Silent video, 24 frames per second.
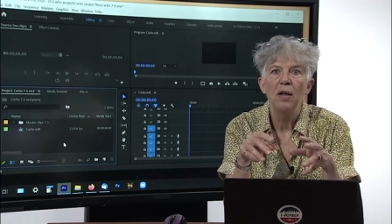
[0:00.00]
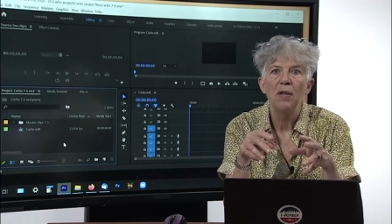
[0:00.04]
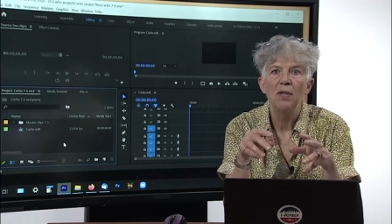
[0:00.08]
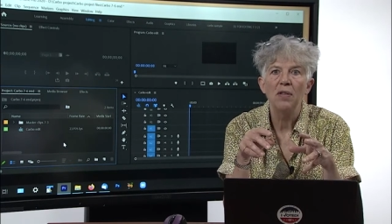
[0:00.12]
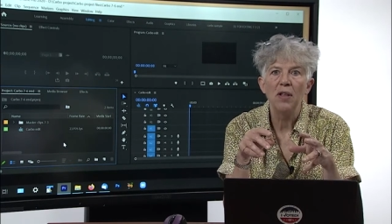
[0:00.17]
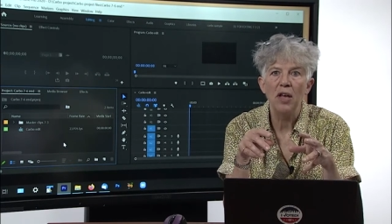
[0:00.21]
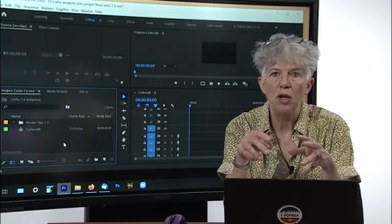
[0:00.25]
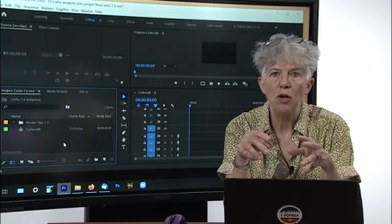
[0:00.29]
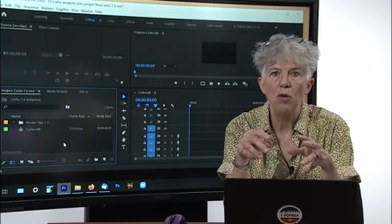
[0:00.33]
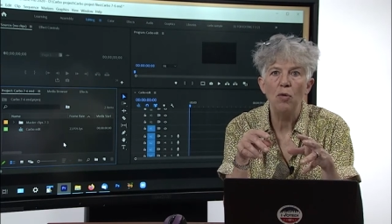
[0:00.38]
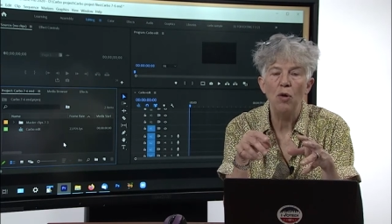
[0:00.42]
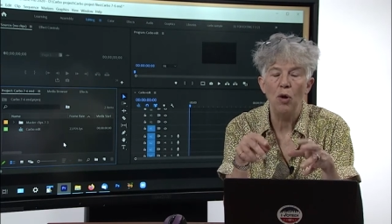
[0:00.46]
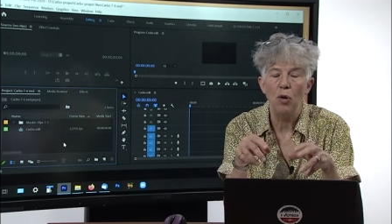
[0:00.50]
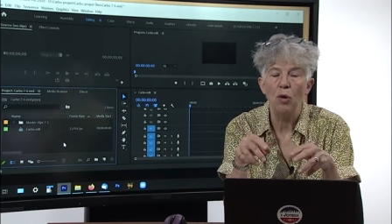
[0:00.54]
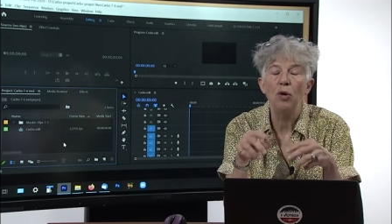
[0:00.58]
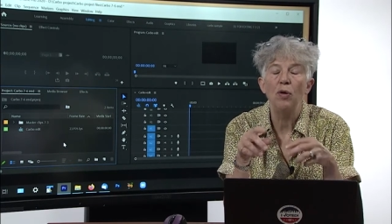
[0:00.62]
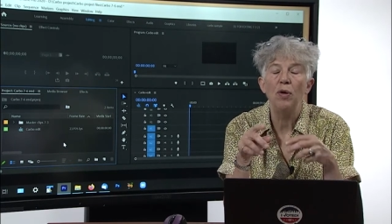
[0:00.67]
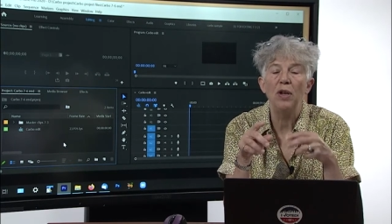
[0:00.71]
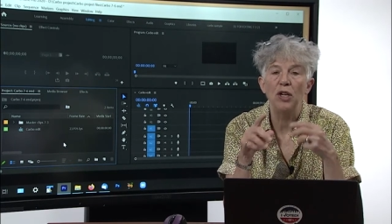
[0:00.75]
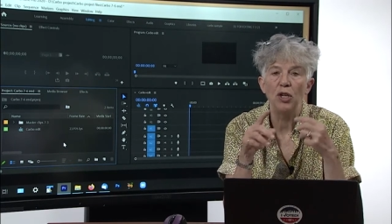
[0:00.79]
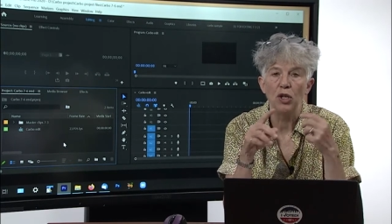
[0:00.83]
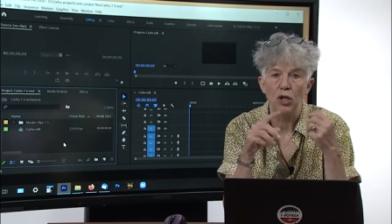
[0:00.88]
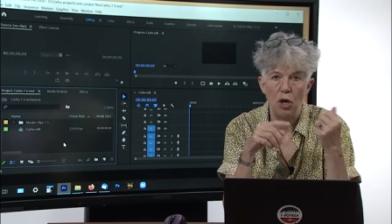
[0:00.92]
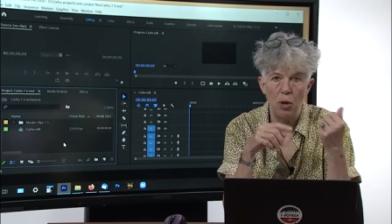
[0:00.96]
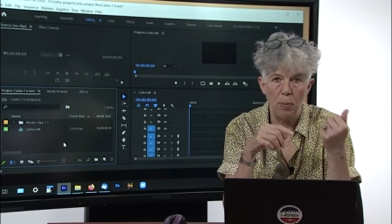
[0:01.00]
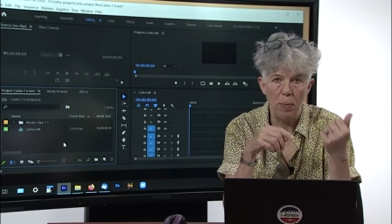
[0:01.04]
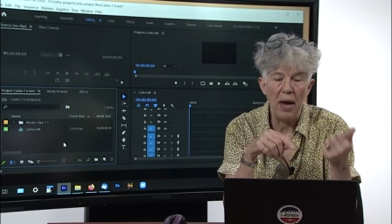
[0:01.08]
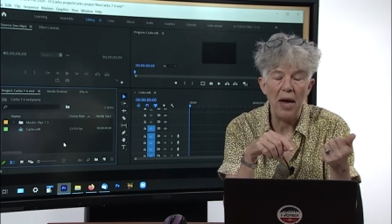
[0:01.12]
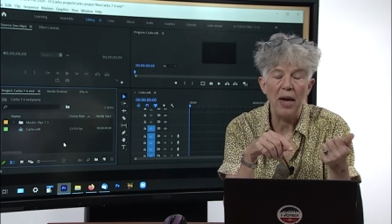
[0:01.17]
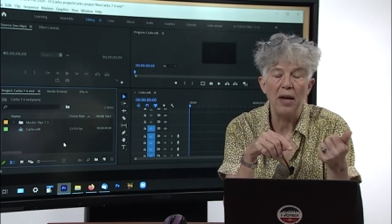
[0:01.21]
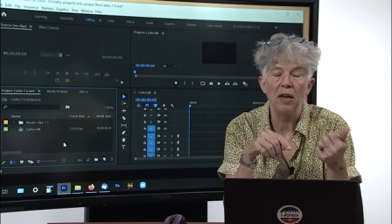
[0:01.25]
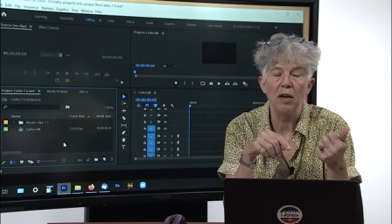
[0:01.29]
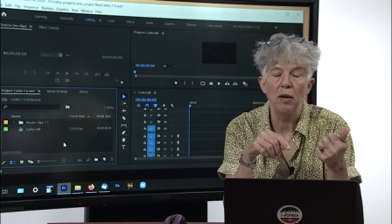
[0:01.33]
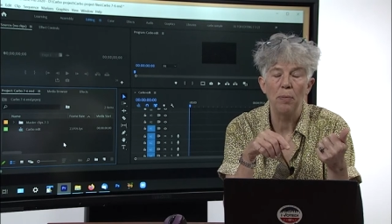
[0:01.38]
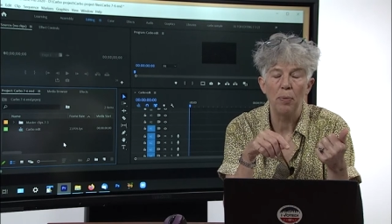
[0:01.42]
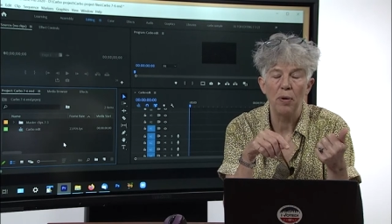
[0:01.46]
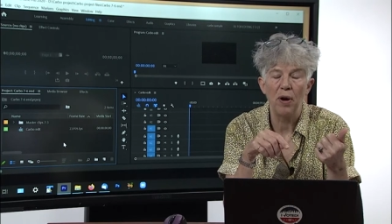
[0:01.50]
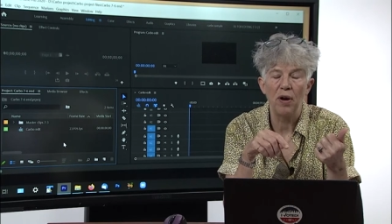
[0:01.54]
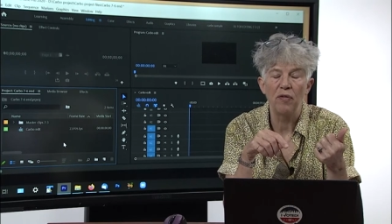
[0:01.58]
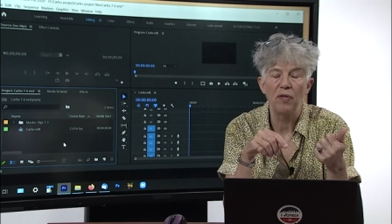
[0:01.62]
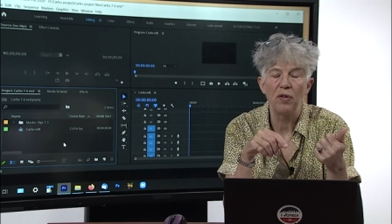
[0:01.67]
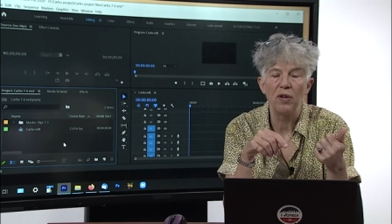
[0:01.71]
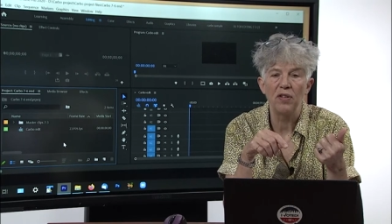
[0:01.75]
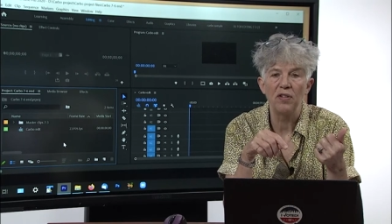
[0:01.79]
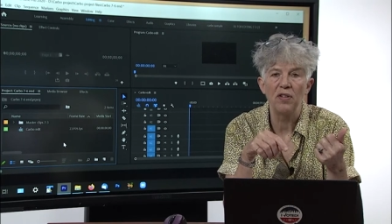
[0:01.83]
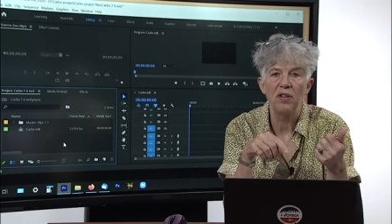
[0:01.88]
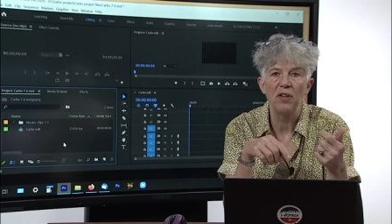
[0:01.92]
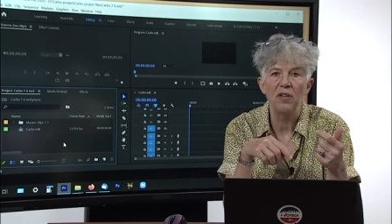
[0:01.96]
then you know you need to go back into
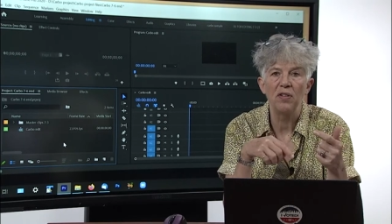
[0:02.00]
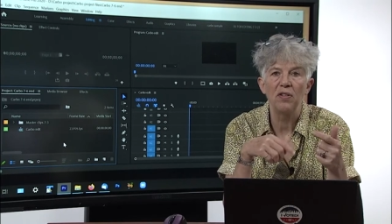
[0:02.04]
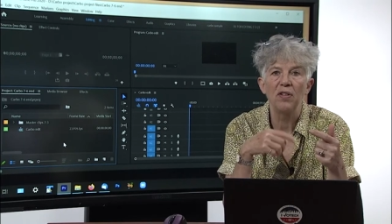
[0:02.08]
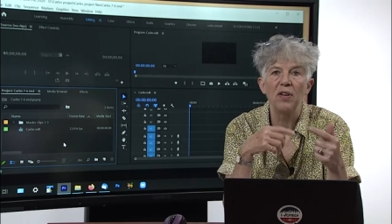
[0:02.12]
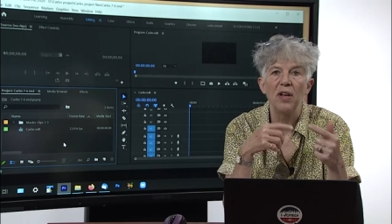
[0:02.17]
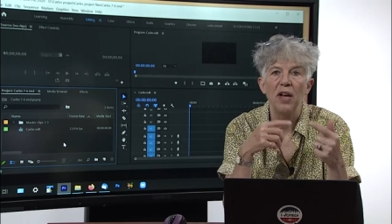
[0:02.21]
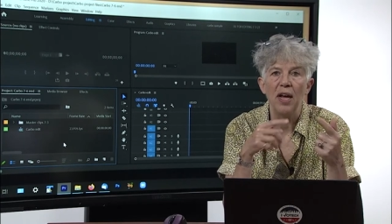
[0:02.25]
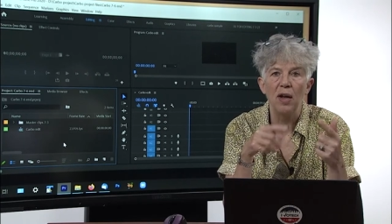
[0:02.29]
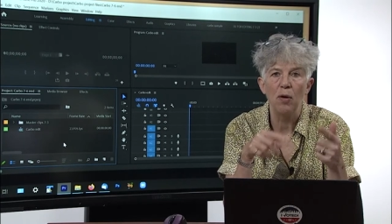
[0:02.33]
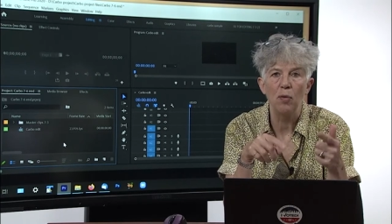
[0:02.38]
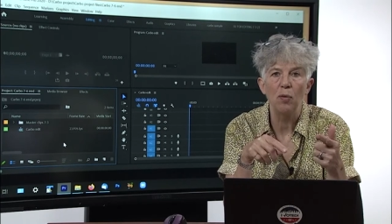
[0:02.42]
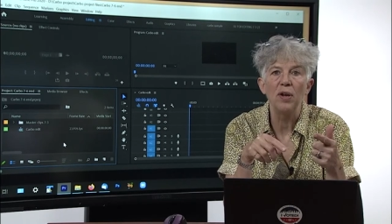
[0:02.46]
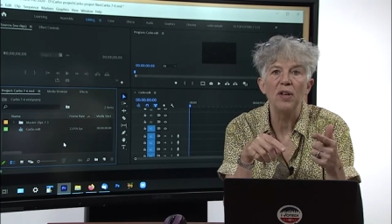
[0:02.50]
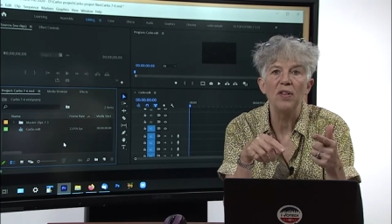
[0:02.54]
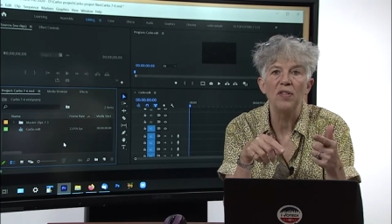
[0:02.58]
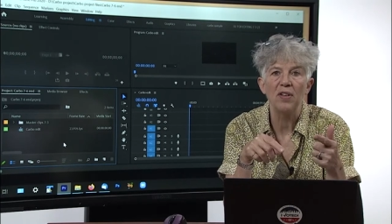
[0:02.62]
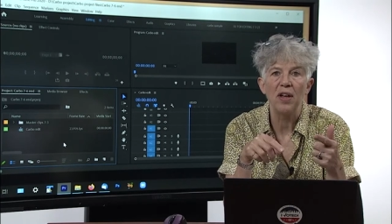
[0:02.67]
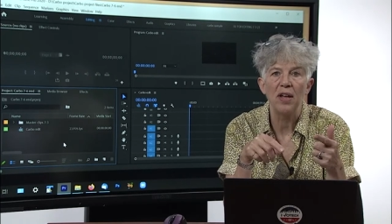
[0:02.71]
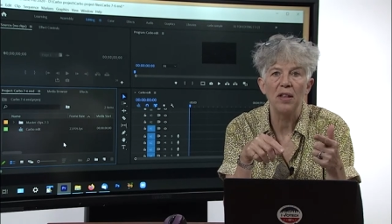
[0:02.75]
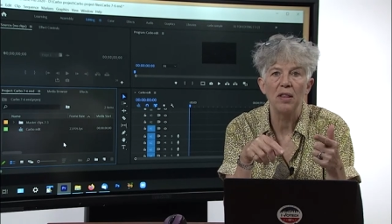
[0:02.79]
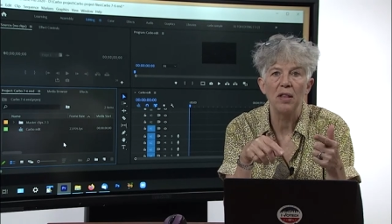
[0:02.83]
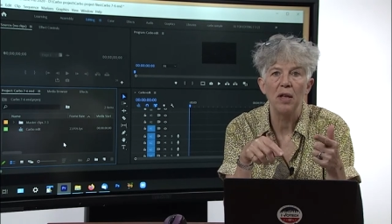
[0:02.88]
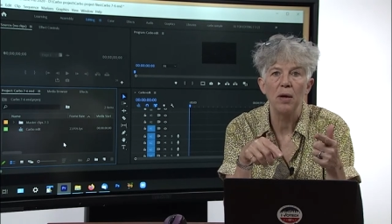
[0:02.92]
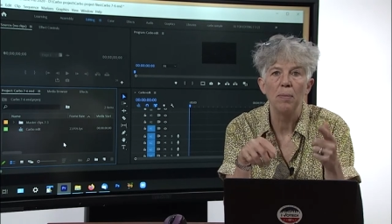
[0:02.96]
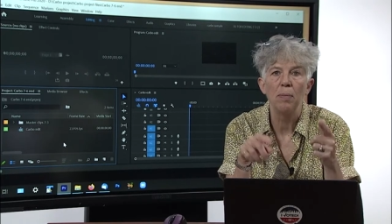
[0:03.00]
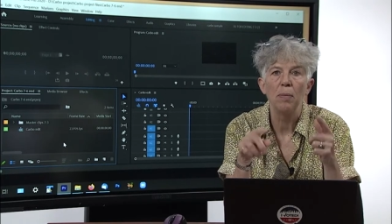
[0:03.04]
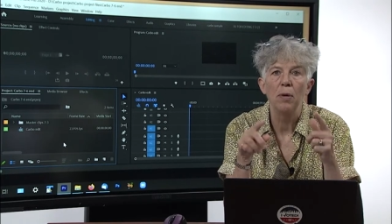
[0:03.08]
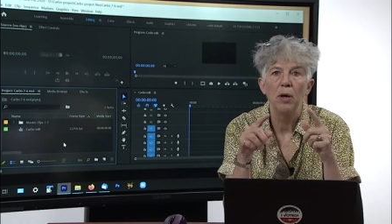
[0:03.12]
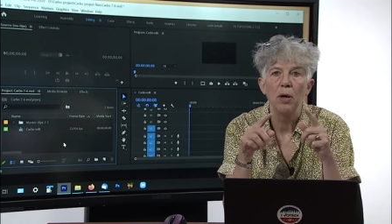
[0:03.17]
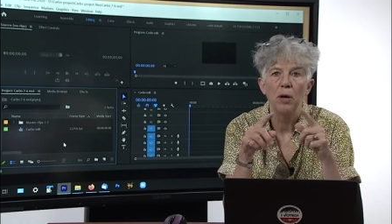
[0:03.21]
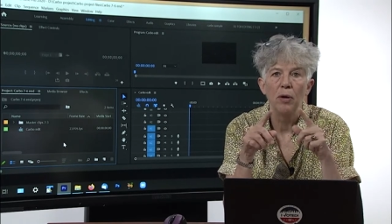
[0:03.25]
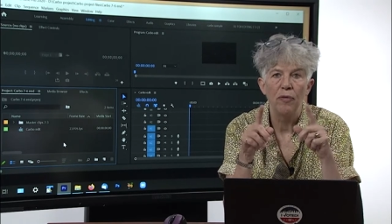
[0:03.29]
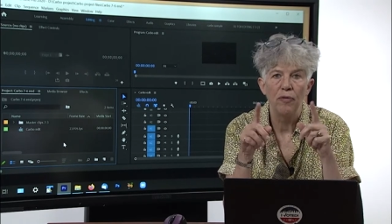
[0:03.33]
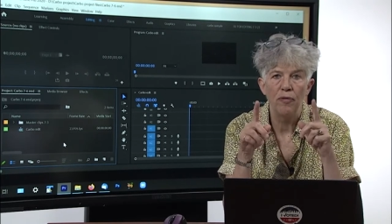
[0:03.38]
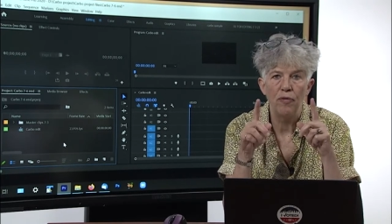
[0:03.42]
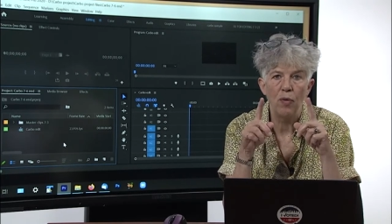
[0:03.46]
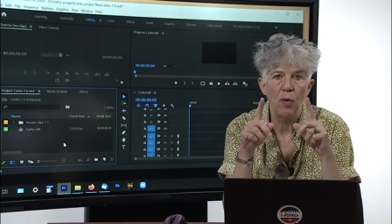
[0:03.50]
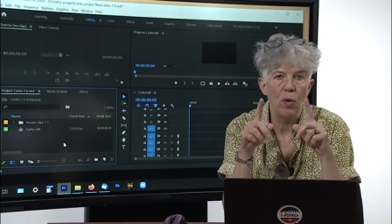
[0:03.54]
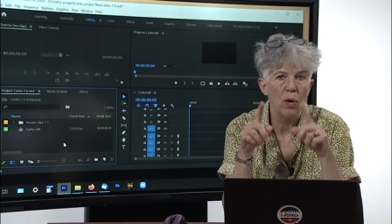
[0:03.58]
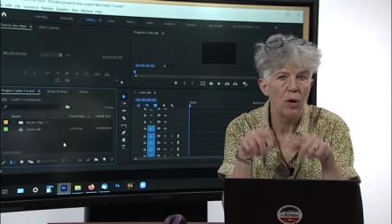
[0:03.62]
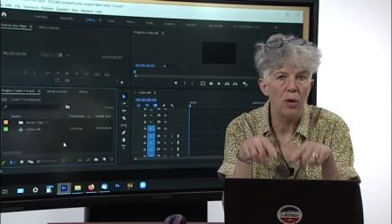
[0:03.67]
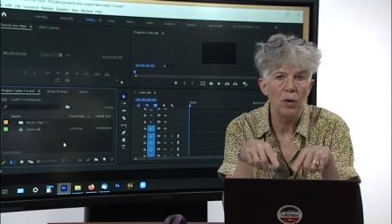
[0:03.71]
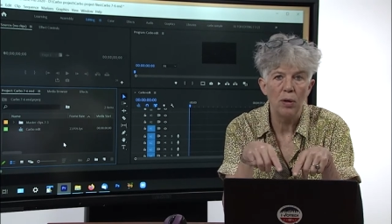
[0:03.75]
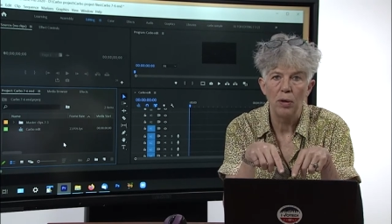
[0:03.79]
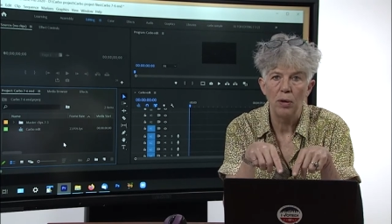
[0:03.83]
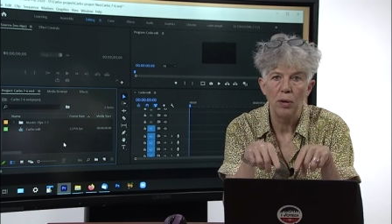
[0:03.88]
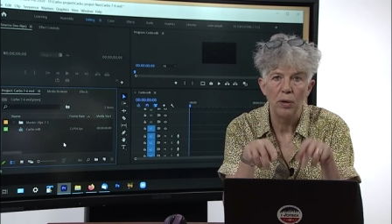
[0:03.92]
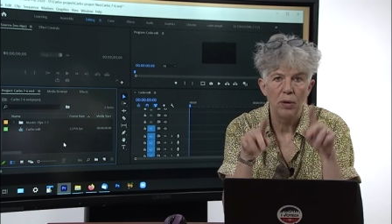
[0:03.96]
preferences and reset them
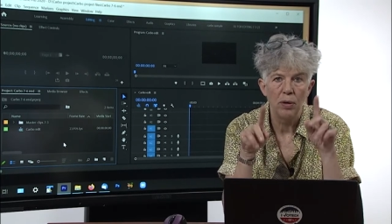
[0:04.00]
for,